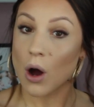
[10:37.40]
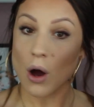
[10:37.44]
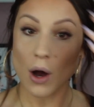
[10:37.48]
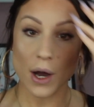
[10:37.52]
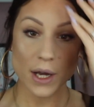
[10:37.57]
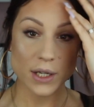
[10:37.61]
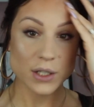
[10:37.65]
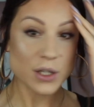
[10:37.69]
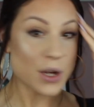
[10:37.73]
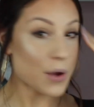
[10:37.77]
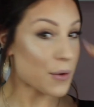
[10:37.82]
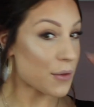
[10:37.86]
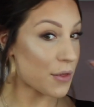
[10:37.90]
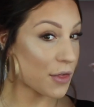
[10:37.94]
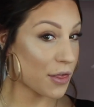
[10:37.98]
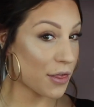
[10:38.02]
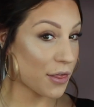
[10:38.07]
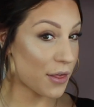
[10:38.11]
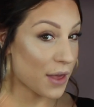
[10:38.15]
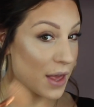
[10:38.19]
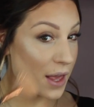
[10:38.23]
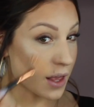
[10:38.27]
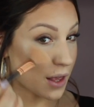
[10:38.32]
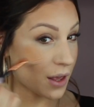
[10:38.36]
I don't
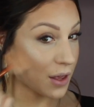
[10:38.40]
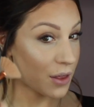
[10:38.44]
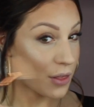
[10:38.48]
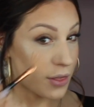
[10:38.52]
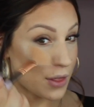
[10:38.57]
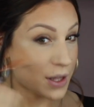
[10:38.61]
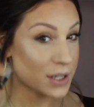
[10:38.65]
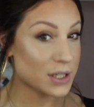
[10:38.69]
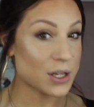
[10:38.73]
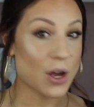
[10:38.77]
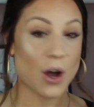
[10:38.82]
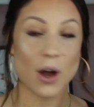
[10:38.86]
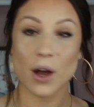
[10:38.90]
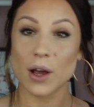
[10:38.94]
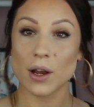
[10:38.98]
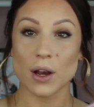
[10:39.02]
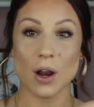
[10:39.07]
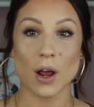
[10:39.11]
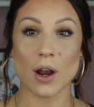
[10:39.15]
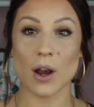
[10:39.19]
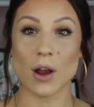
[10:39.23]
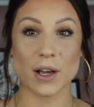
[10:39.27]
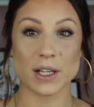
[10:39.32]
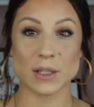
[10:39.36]
think this
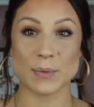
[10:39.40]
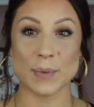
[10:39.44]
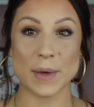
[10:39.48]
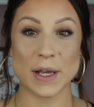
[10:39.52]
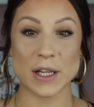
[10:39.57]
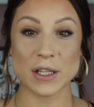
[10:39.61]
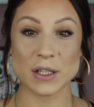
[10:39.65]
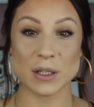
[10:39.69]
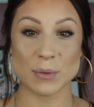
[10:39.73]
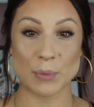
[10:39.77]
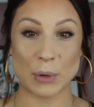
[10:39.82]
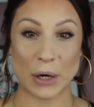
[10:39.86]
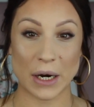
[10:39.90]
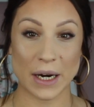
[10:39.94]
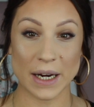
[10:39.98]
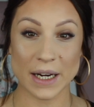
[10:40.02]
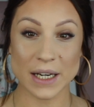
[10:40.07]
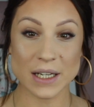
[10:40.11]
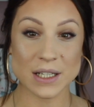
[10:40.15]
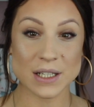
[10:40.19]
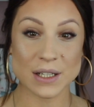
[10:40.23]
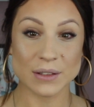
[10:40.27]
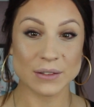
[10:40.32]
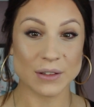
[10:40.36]
highlight likes being
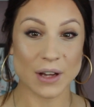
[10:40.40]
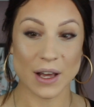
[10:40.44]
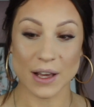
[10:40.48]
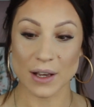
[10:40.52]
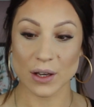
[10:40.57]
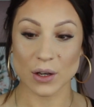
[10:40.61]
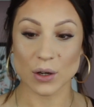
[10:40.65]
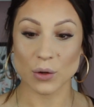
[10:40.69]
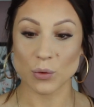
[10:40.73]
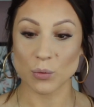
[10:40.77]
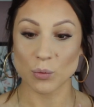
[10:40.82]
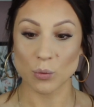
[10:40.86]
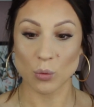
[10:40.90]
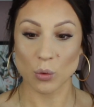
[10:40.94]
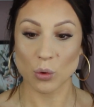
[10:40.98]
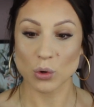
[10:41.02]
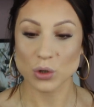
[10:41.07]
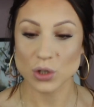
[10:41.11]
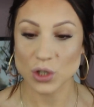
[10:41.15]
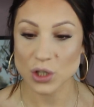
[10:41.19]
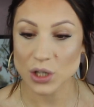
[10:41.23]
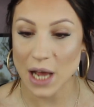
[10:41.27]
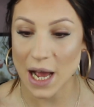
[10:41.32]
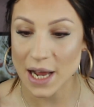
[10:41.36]
sprayed, like
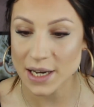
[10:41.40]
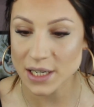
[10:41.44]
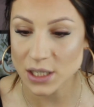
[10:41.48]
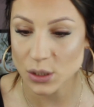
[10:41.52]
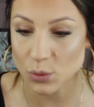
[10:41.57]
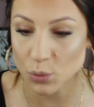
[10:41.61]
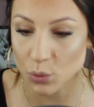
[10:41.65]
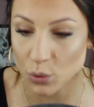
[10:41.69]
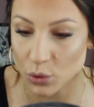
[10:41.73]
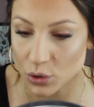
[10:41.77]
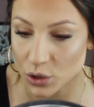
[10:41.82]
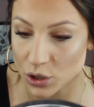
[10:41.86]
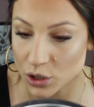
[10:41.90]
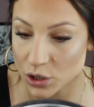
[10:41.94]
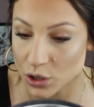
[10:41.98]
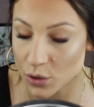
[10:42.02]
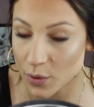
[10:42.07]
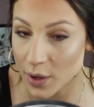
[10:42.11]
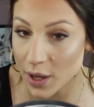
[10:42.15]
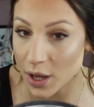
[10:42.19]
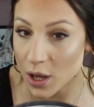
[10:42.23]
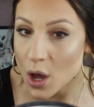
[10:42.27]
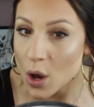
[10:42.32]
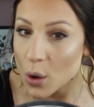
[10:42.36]
added water
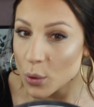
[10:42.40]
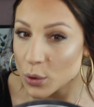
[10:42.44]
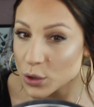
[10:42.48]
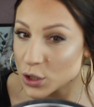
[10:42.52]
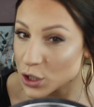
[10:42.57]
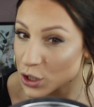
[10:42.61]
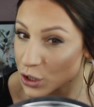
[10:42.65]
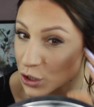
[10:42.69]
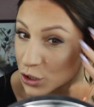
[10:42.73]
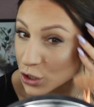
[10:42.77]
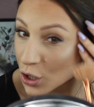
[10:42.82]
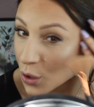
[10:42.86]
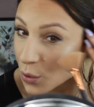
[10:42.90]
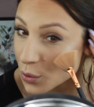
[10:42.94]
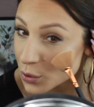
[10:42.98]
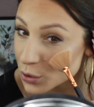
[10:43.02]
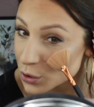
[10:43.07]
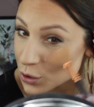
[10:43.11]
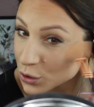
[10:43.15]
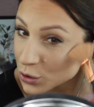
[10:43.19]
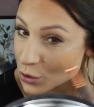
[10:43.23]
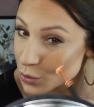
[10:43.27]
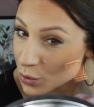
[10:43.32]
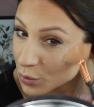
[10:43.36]
to it, which is so
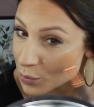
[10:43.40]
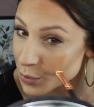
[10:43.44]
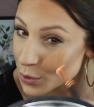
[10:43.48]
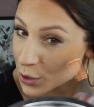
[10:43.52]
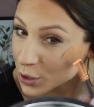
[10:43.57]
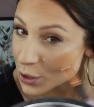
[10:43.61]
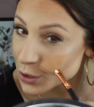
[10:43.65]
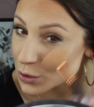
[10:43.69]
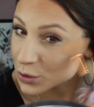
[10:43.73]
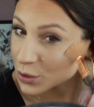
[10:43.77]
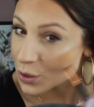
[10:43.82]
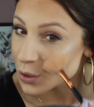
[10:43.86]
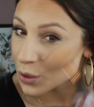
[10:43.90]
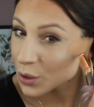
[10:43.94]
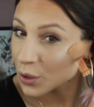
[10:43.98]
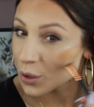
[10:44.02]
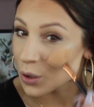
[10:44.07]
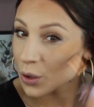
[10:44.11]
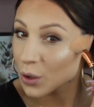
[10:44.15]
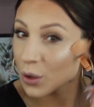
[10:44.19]
unusual because